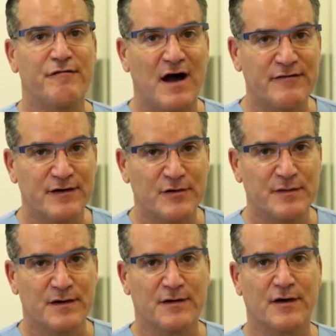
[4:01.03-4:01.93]
500
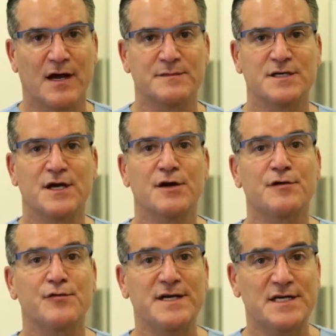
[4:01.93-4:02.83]
milligrams
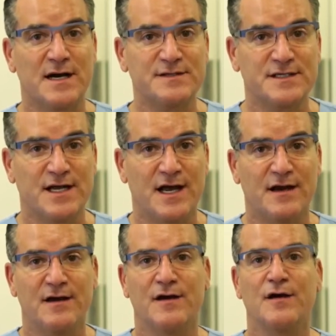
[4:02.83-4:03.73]
3 times a
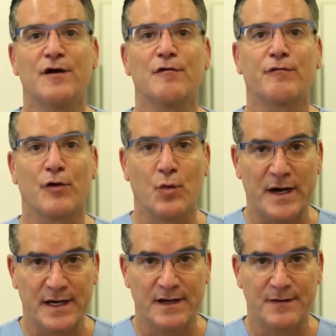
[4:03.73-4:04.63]
day for a
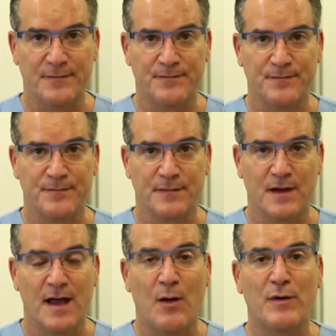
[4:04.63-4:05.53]
week.
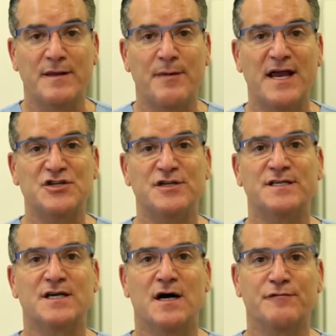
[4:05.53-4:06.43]
And when the patient
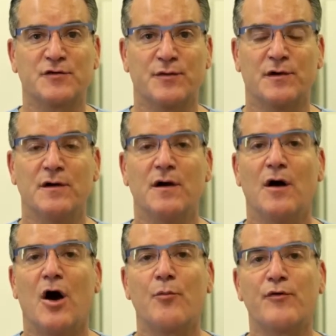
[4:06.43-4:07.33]
is comfortable,
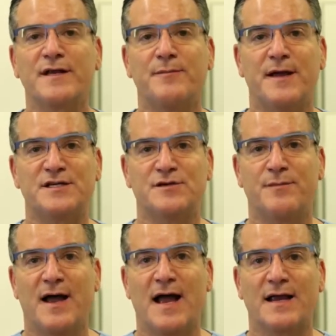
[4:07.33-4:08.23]
I'll bring the
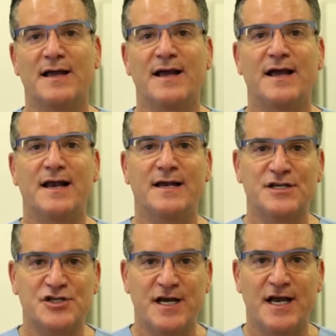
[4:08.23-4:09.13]
patient back,
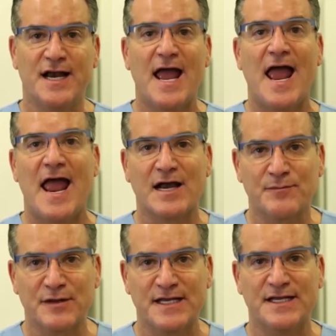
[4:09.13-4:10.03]
initiate, and
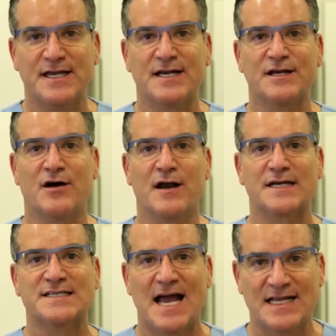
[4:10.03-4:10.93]
complete the
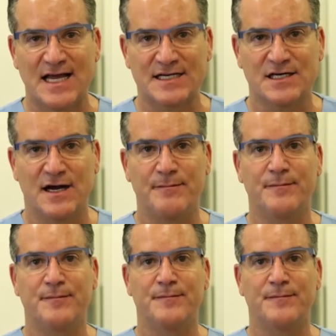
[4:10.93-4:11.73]
endodontics at that time.